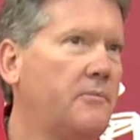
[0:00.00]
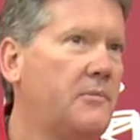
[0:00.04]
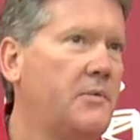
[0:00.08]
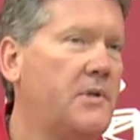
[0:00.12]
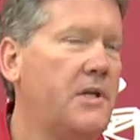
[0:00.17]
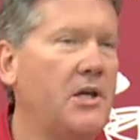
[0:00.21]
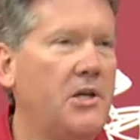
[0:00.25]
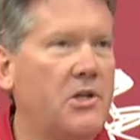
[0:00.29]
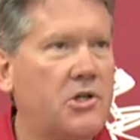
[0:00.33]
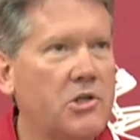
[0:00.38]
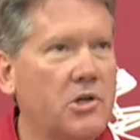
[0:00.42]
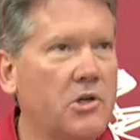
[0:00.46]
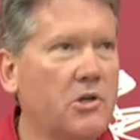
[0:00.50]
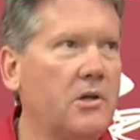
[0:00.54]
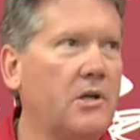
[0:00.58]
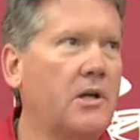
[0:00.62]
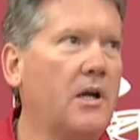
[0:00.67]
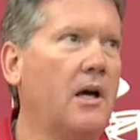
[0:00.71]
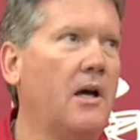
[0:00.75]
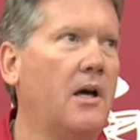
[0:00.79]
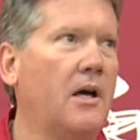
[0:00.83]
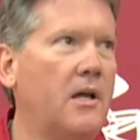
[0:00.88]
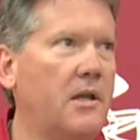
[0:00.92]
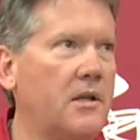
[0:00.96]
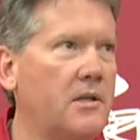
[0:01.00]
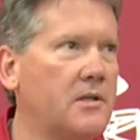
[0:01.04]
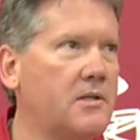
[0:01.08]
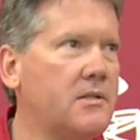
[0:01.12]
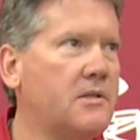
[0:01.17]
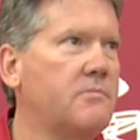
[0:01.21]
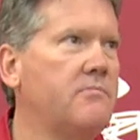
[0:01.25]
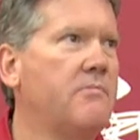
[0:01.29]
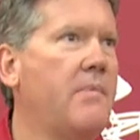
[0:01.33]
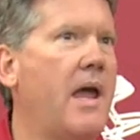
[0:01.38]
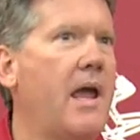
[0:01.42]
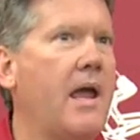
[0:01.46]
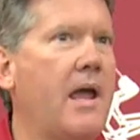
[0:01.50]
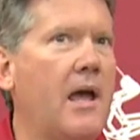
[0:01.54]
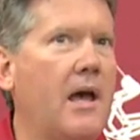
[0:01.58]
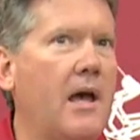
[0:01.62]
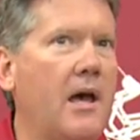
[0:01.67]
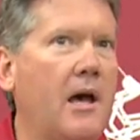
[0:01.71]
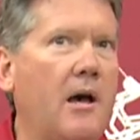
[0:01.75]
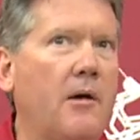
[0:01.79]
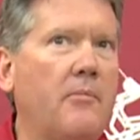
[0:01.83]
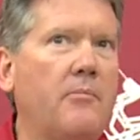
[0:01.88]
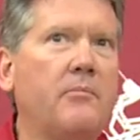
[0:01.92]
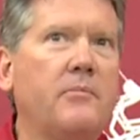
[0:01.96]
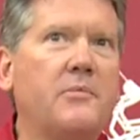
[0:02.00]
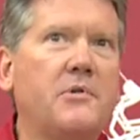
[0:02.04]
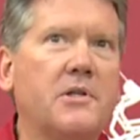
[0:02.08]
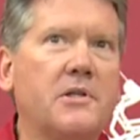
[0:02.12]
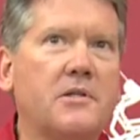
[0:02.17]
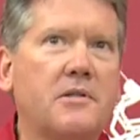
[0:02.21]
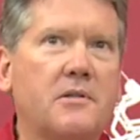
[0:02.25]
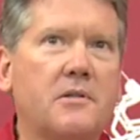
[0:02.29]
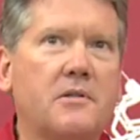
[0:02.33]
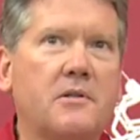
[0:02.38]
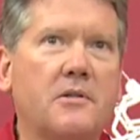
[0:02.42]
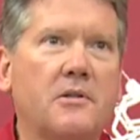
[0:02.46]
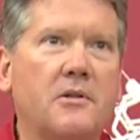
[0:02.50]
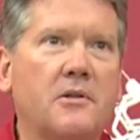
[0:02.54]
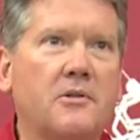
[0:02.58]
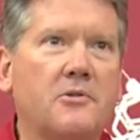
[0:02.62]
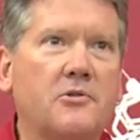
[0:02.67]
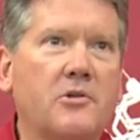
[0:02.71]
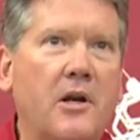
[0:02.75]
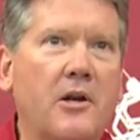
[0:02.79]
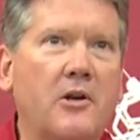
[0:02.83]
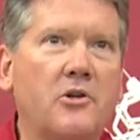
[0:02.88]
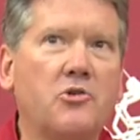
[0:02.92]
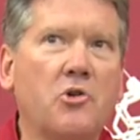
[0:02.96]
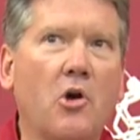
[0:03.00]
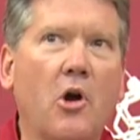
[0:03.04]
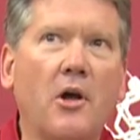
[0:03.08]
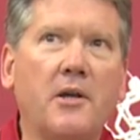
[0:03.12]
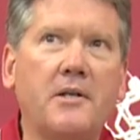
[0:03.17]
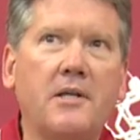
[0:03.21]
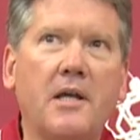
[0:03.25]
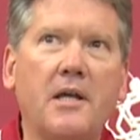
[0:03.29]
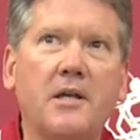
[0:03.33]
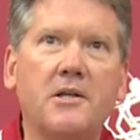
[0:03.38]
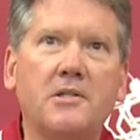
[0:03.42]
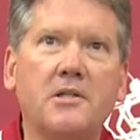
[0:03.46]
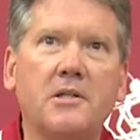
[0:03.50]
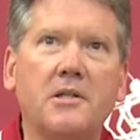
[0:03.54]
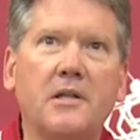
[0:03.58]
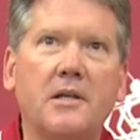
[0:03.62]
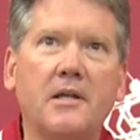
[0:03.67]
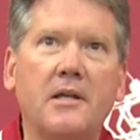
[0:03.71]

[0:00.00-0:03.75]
T-shirt guns, mayhem, just to try to draw attention